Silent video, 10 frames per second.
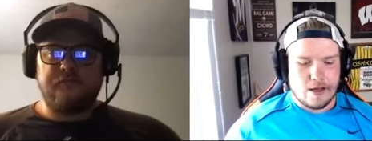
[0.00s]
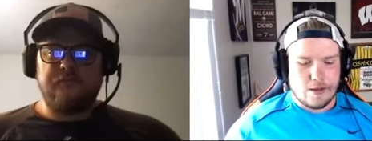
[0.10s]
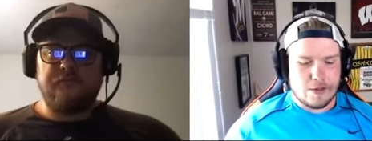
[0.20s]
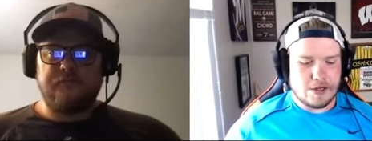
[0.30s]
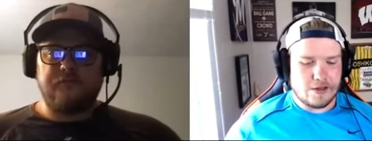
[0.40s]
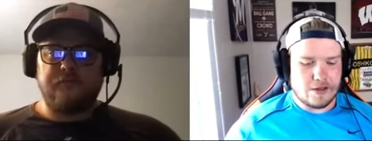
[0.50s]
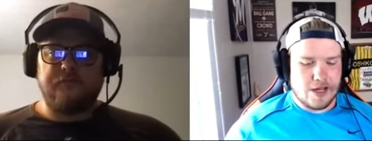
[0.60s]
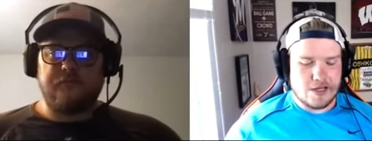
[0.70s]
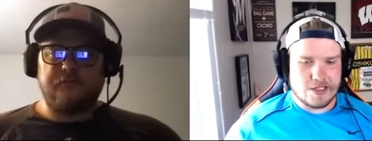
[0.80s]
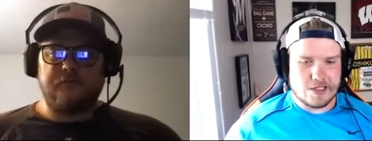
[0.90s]
Speaker 1: but
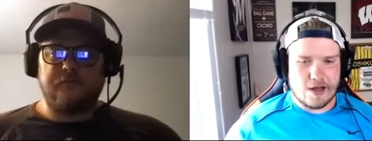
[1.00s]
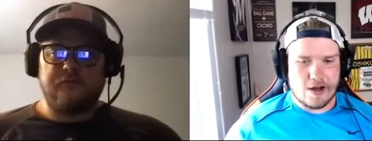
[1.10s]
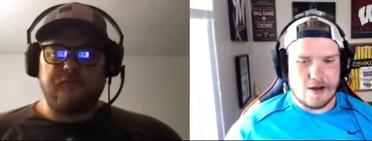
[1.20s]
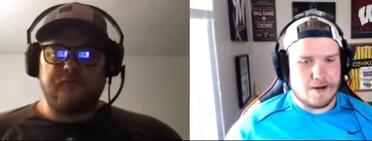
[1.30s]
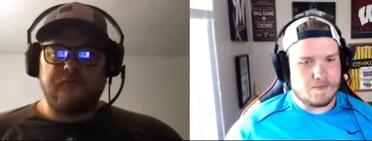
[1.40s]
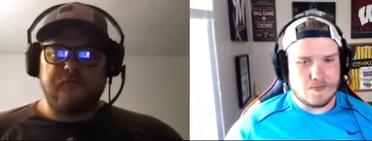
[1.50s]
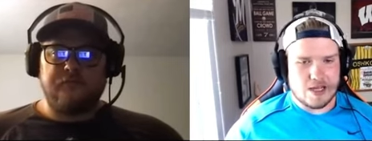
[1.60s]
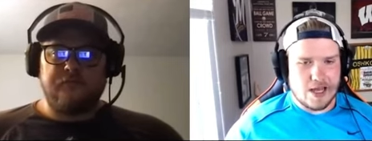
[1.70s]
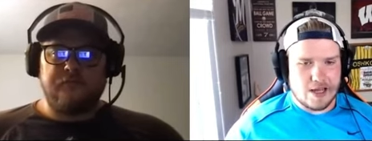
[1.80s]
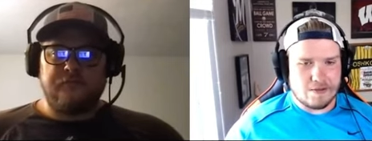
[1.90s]
nonetheless, um,
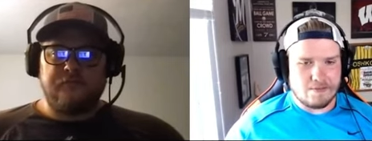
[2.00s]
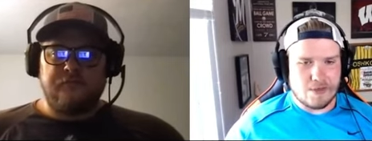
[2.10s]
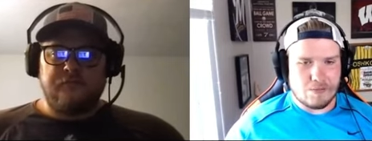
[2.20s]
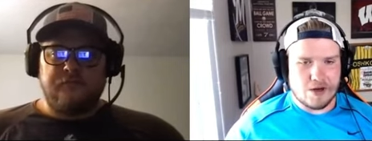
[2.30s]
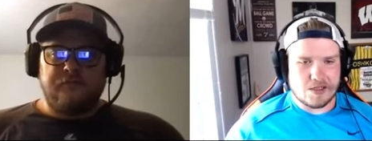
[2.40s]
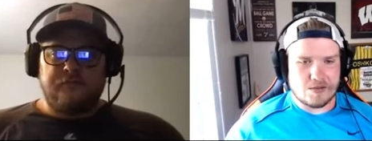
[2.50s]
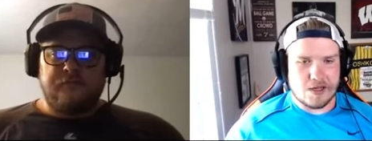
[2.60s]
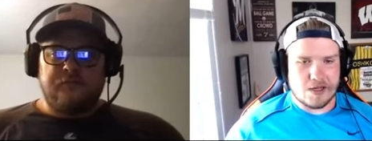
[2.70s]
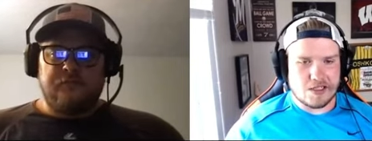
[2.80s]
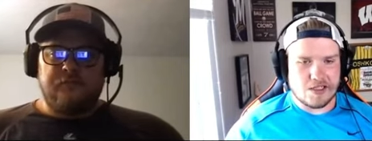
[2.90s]
again, the Bucks
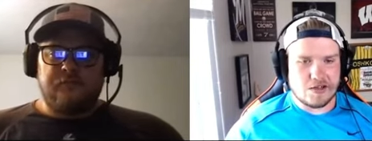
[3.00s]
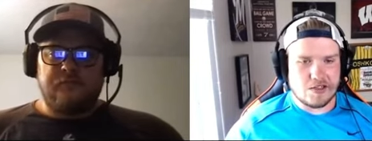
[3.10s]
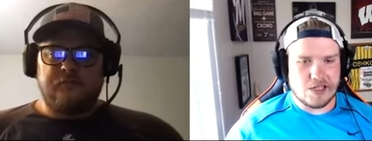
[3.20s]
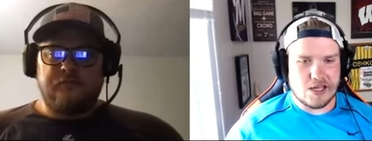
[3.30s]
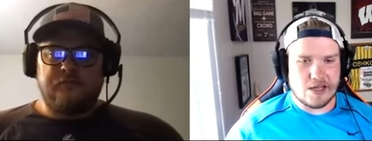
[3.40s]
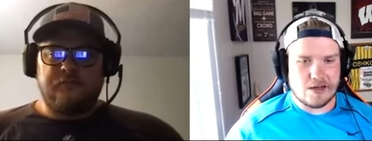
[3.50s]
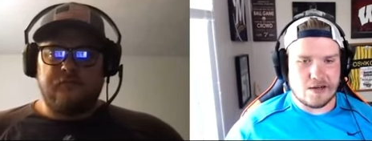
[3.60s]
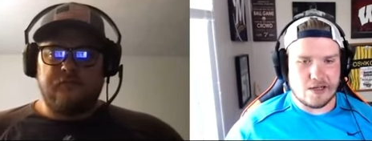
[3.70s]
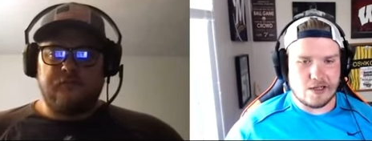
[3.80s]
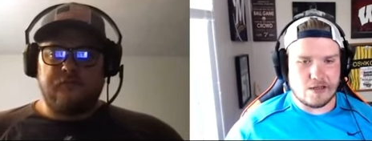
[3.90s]
made it a series
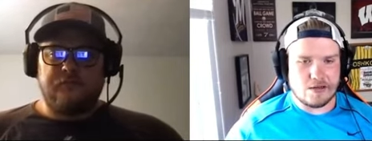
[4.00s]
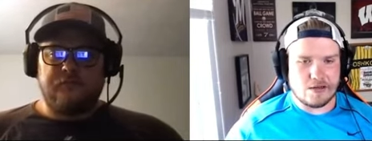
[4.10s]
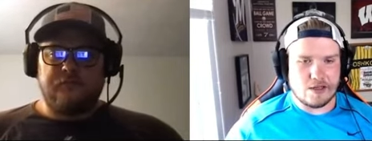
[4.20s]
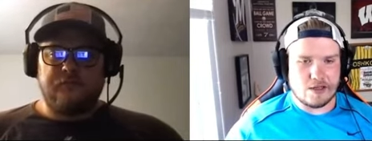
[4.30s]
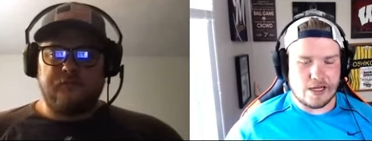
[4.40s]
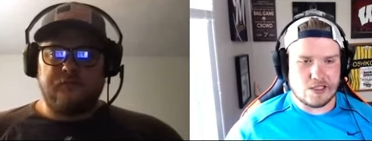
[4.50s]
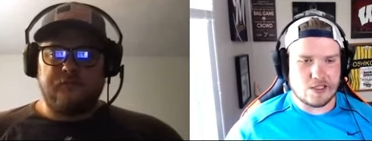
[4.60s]
again. It, the Nets